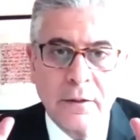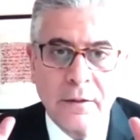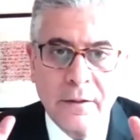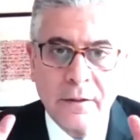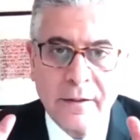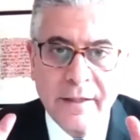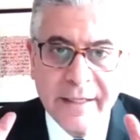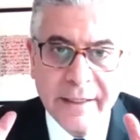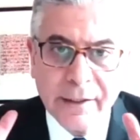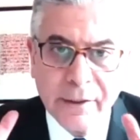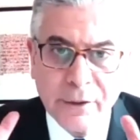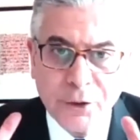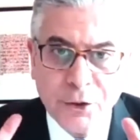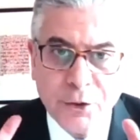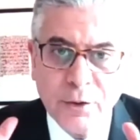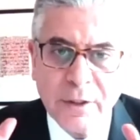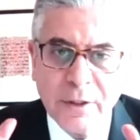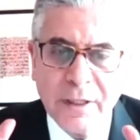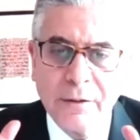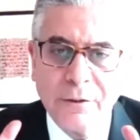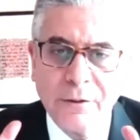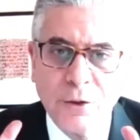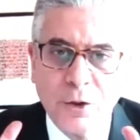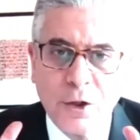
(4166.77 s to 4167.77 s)
The
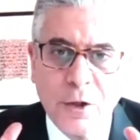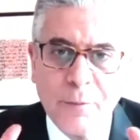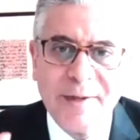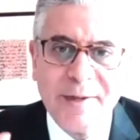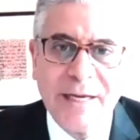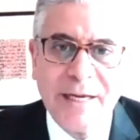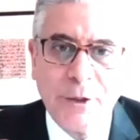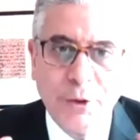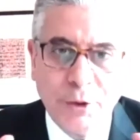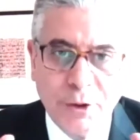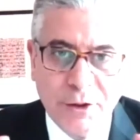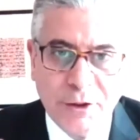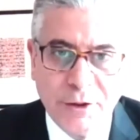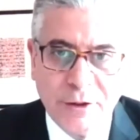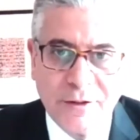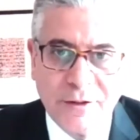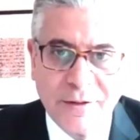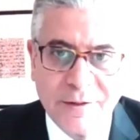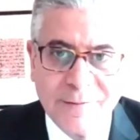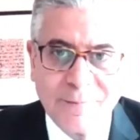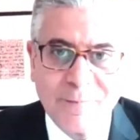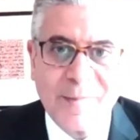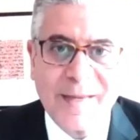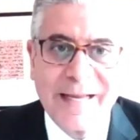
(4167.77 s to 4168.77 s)
European
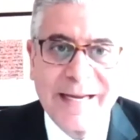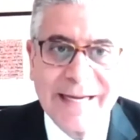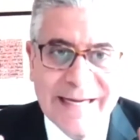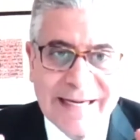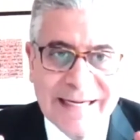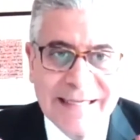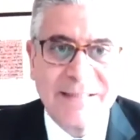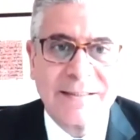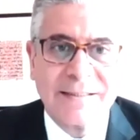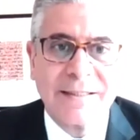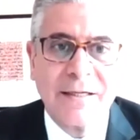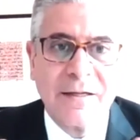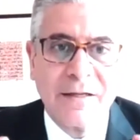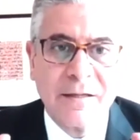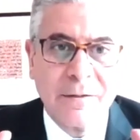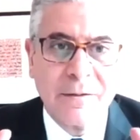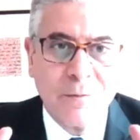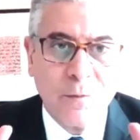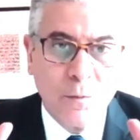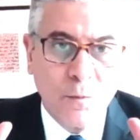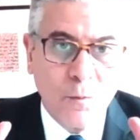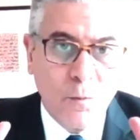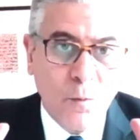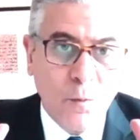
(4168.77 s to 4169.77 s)
Union is
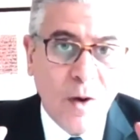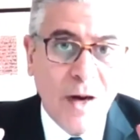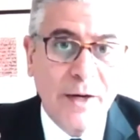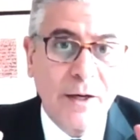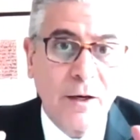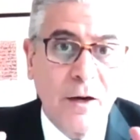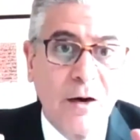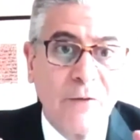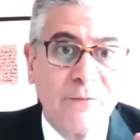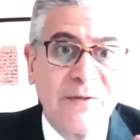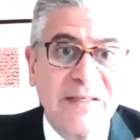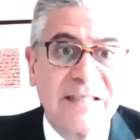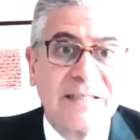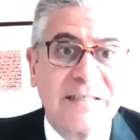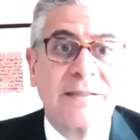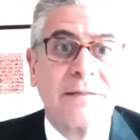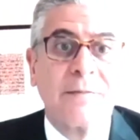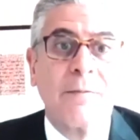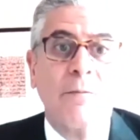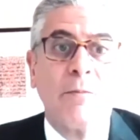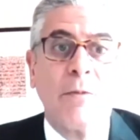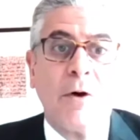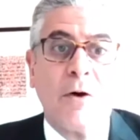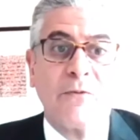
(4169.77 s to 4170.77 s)
one of its
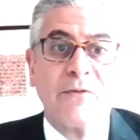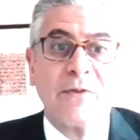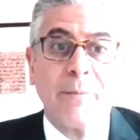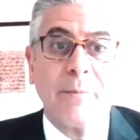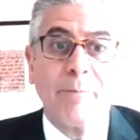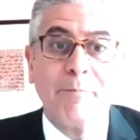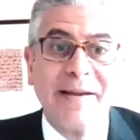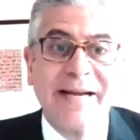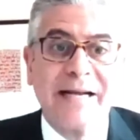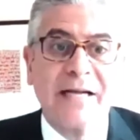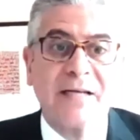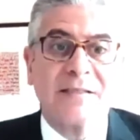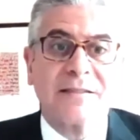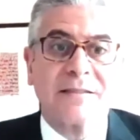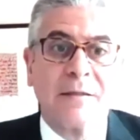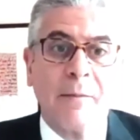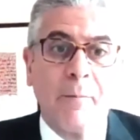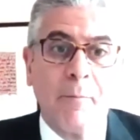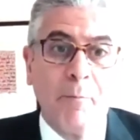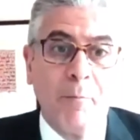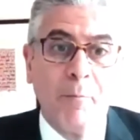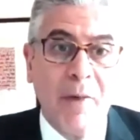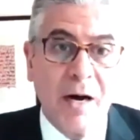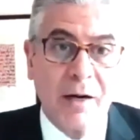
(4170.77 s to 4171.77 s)
of the biggest
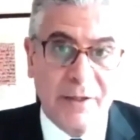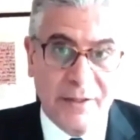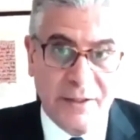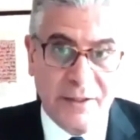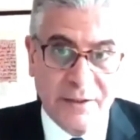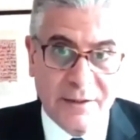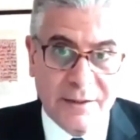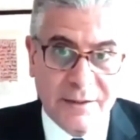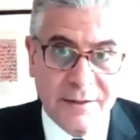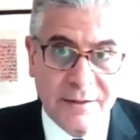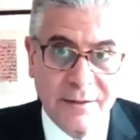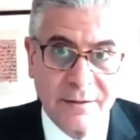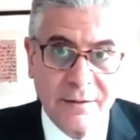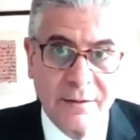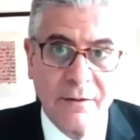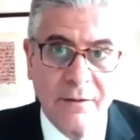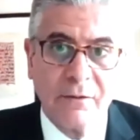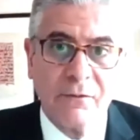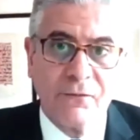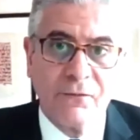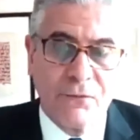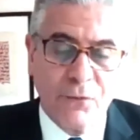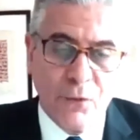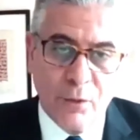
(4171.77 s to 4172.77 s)
markets
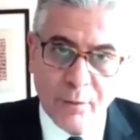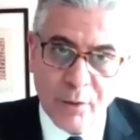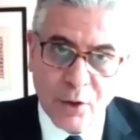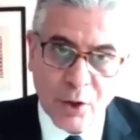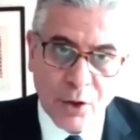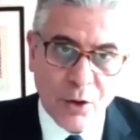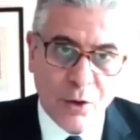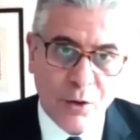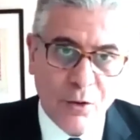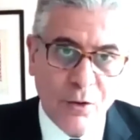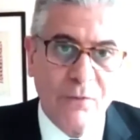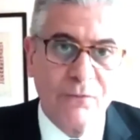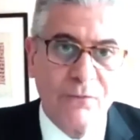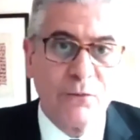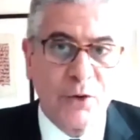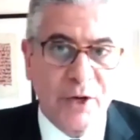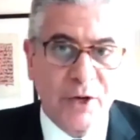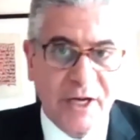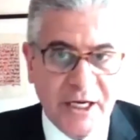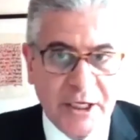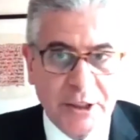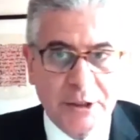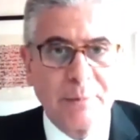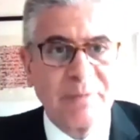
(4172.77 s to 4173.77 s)
for Morocco, for
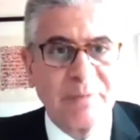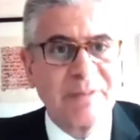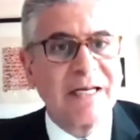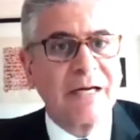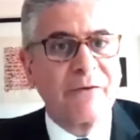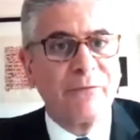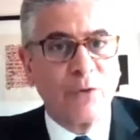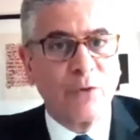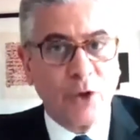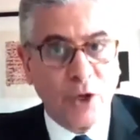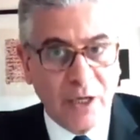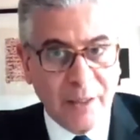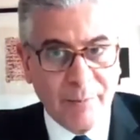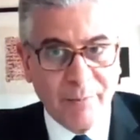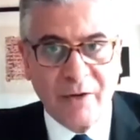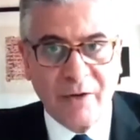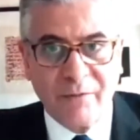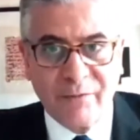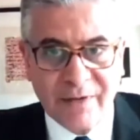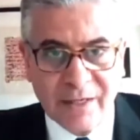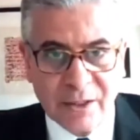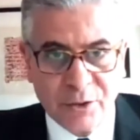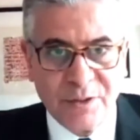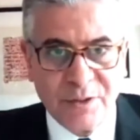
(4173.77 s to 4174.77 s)
Egypt, and for a number
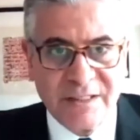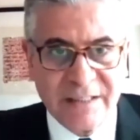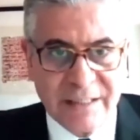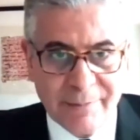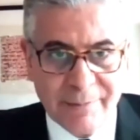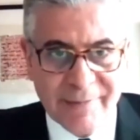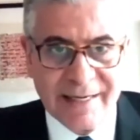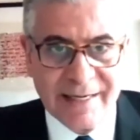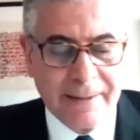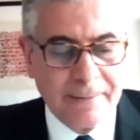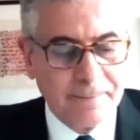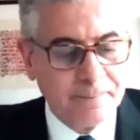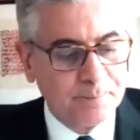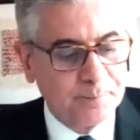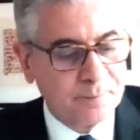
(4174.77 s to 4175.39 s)
of countries in MENA.